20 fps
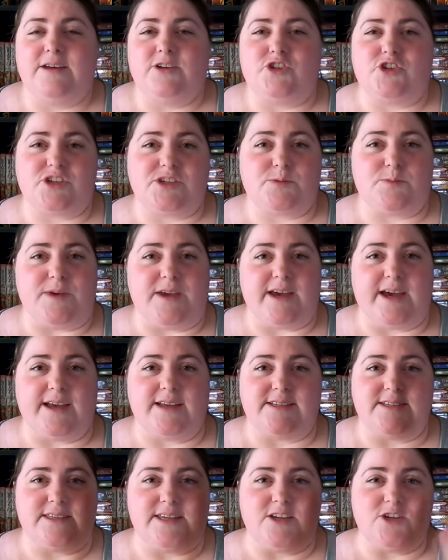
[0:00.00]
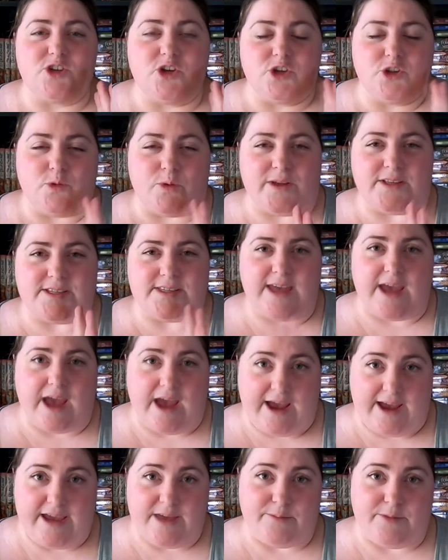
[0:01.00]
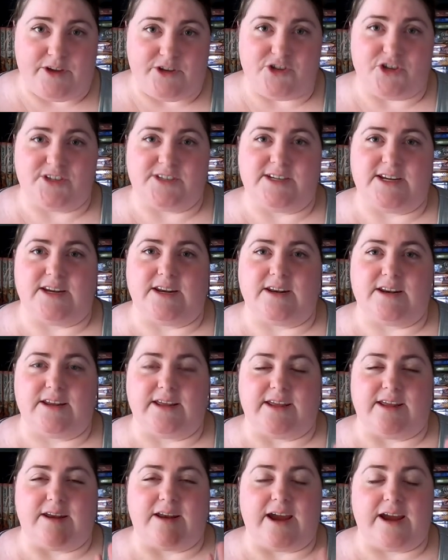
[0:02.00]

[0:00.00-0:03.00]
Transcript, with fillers: just because these are the ones that I am interested in.